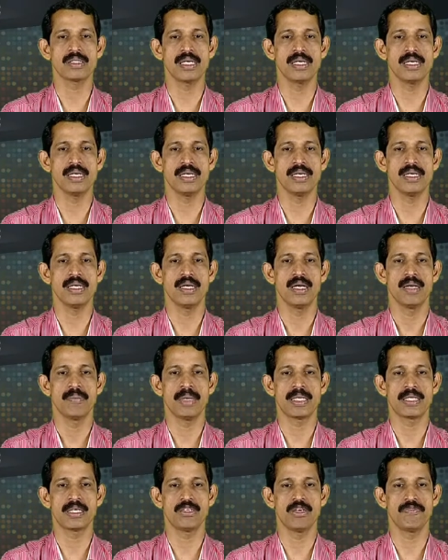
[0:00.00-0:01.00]
centered
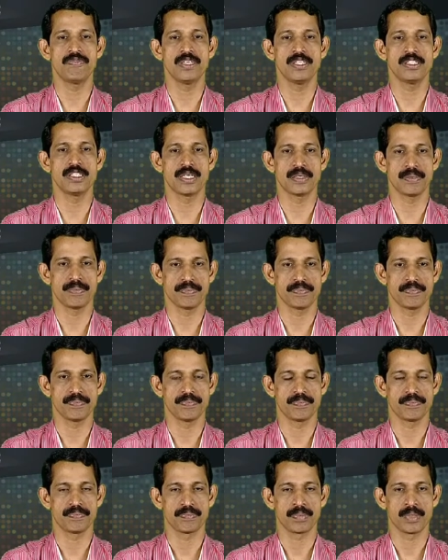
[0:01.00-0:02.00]
method of teaching.
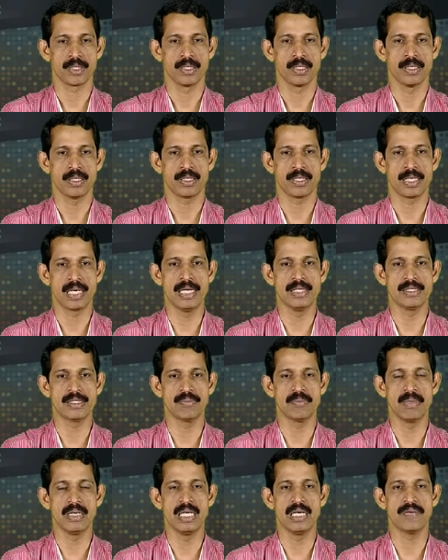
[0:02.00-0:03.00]
Realists
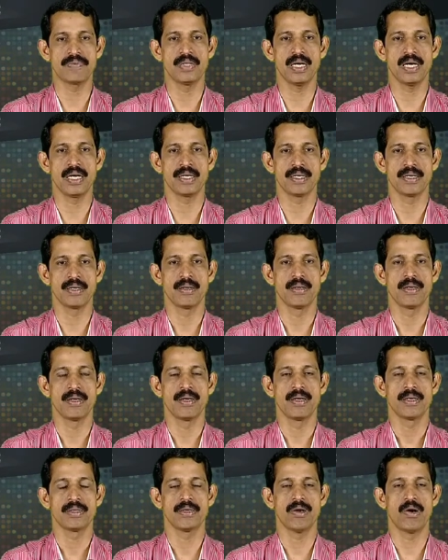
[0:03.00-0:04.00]
believe that
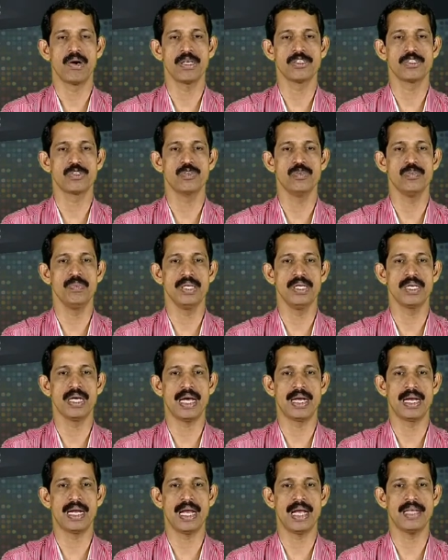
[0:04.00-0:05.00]
knowledge should be
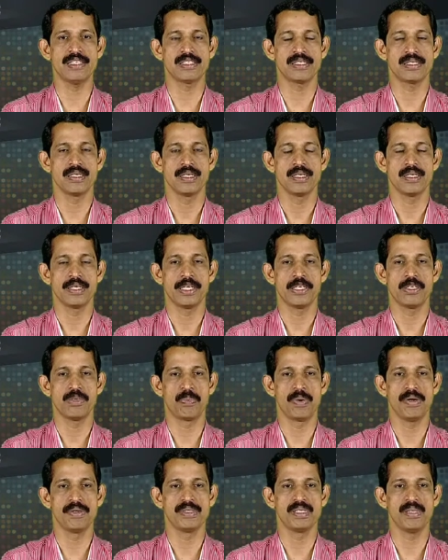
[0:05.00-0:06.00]
analyzed into
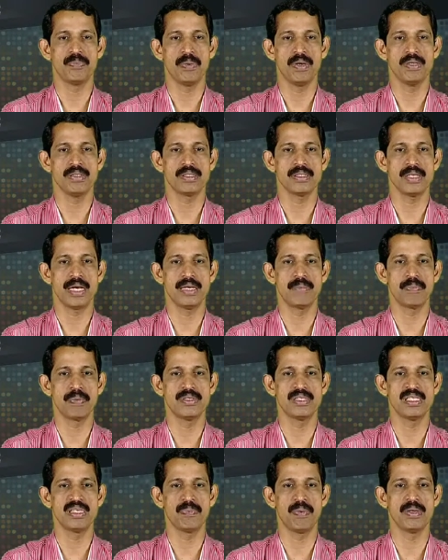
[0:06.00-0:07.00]
principles and
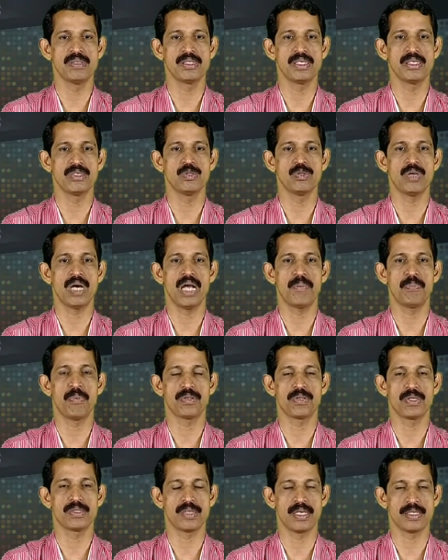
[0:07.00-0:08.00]
principles into
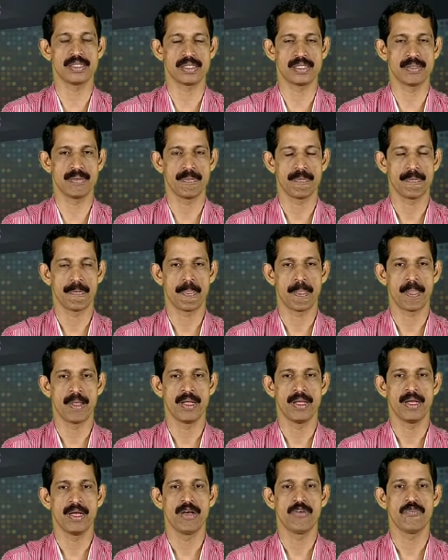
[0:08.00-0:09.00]
hypotheses.
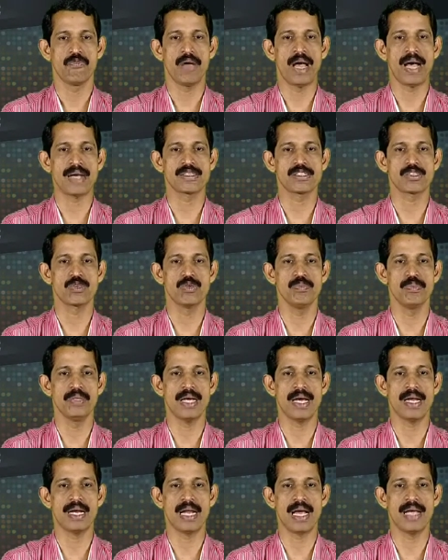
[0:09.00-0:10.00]
Facts should be
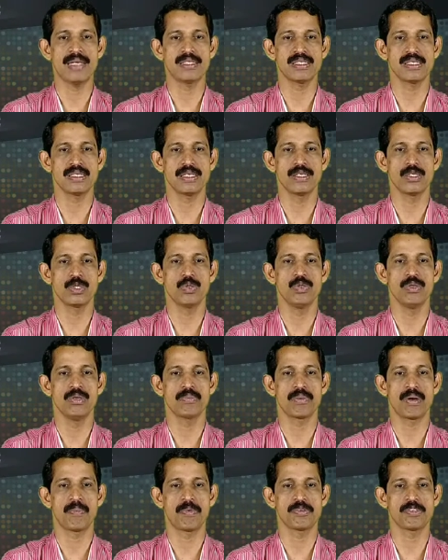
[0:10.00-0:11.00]
analyzed into
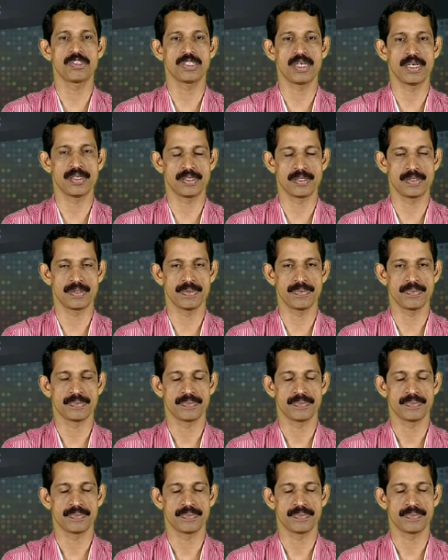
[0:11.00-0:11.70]
propositions.